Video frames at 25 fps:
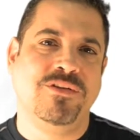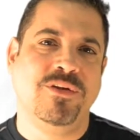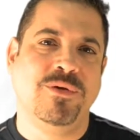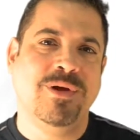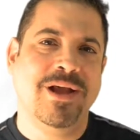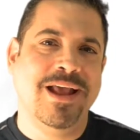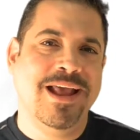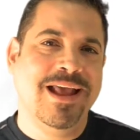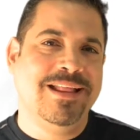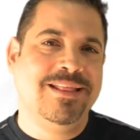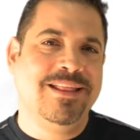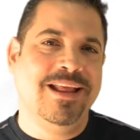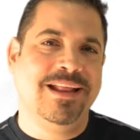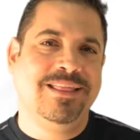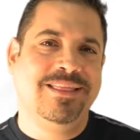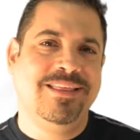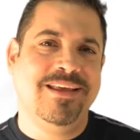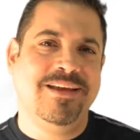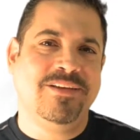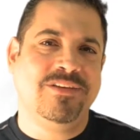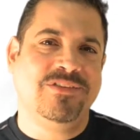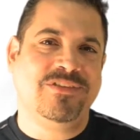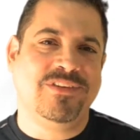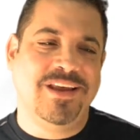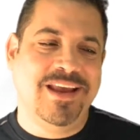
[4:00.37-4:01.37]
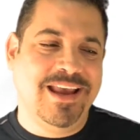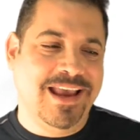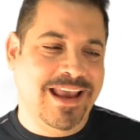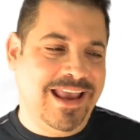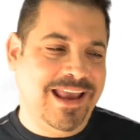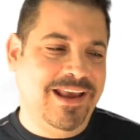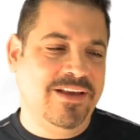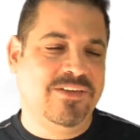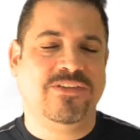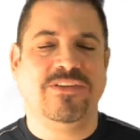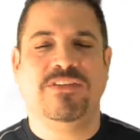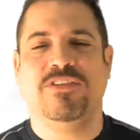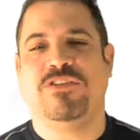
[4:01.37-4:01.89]
you that this
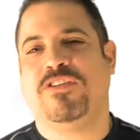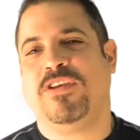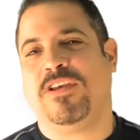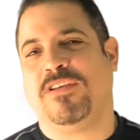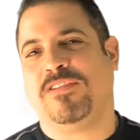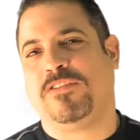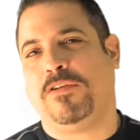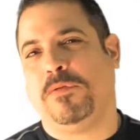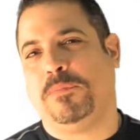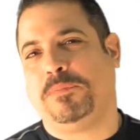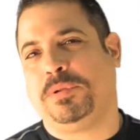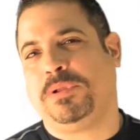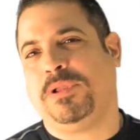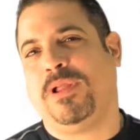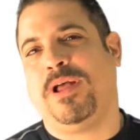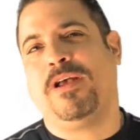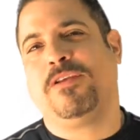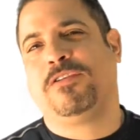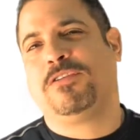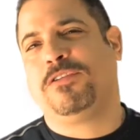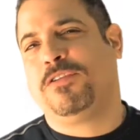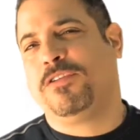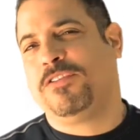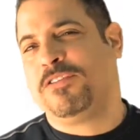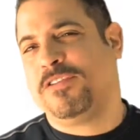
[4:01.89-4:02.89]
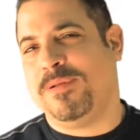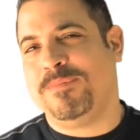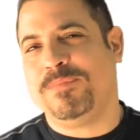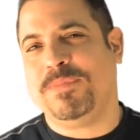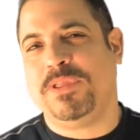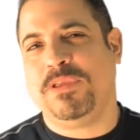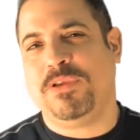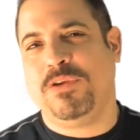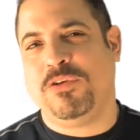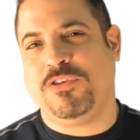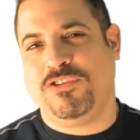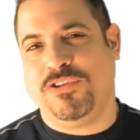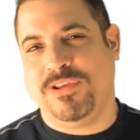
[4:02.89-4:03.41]
isn't just a plus or
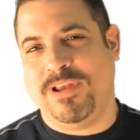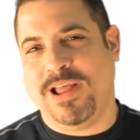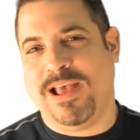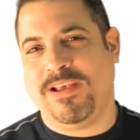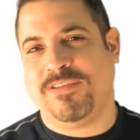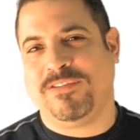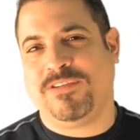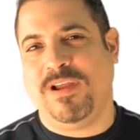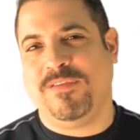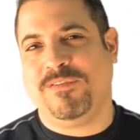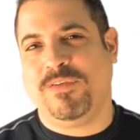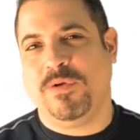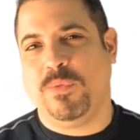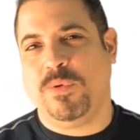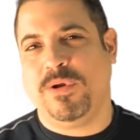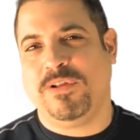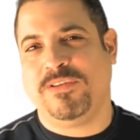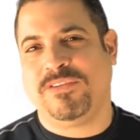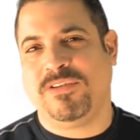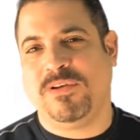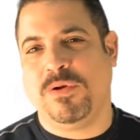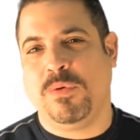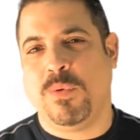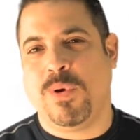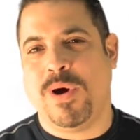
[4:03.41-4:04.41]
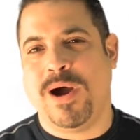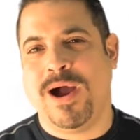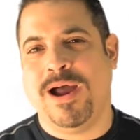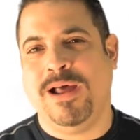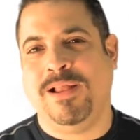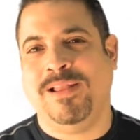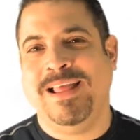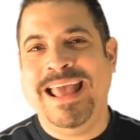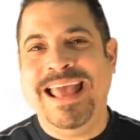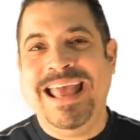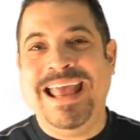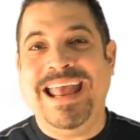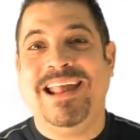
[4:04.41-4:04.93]
something you should ask every once in a while.